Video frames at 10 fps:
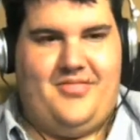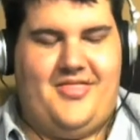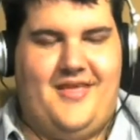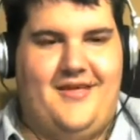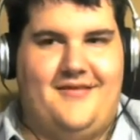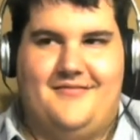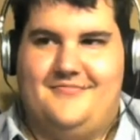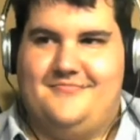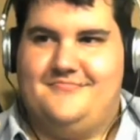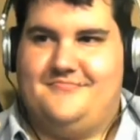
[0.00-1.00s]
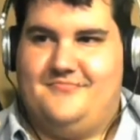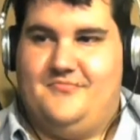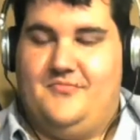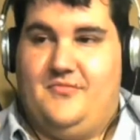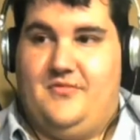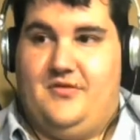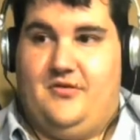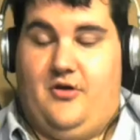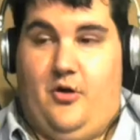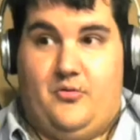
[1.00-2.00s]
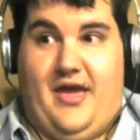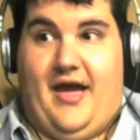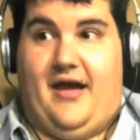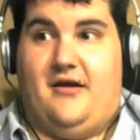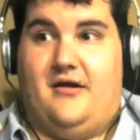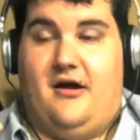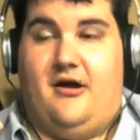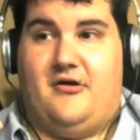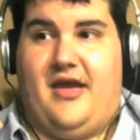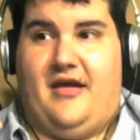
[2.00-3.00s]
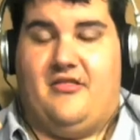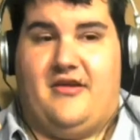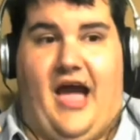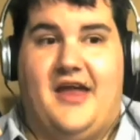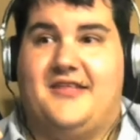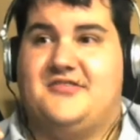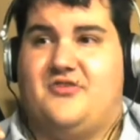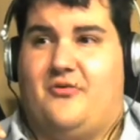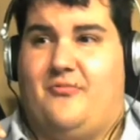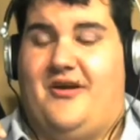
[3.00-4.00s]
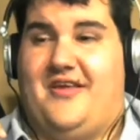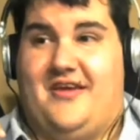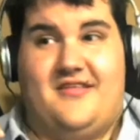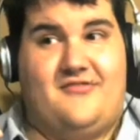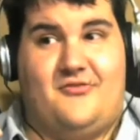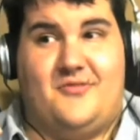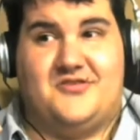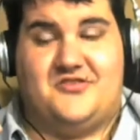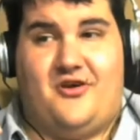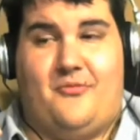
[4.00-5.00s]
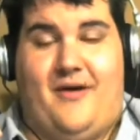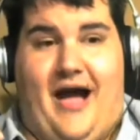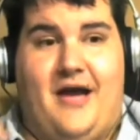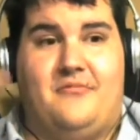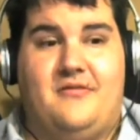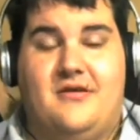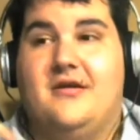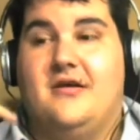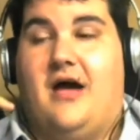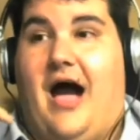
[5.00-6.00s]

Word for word: So you got you caught on to us early. Oh yeah, oh yeah. Like I didn't start writing in until much later, but I no.